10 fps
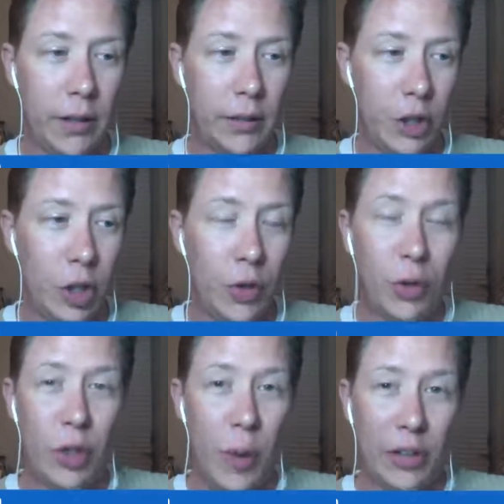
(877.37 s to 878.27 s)

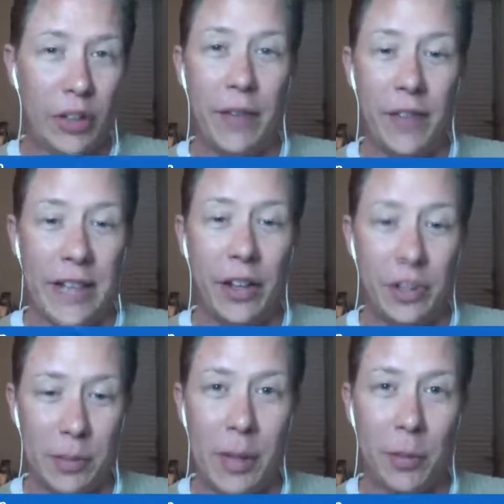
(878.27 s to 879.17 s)
you actually have the talent to
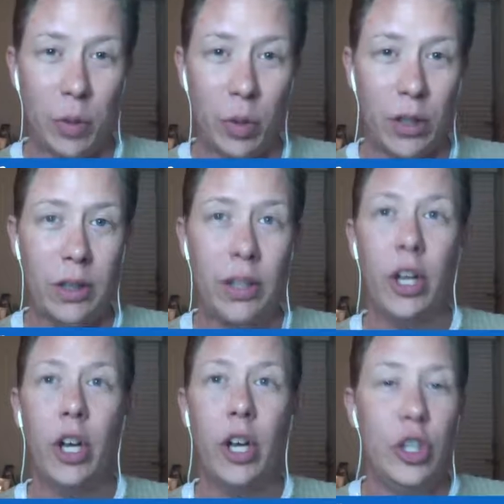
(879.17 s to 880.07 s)
be able to work.
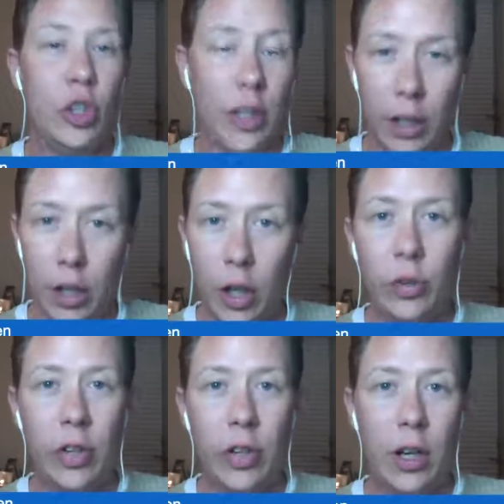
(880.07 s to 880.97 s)
You'll get a
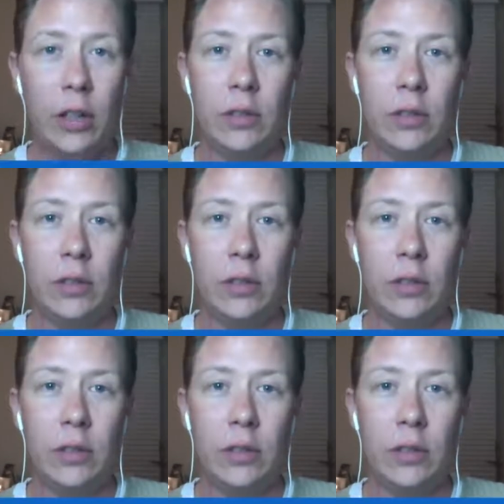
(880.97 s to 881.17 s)
co-star.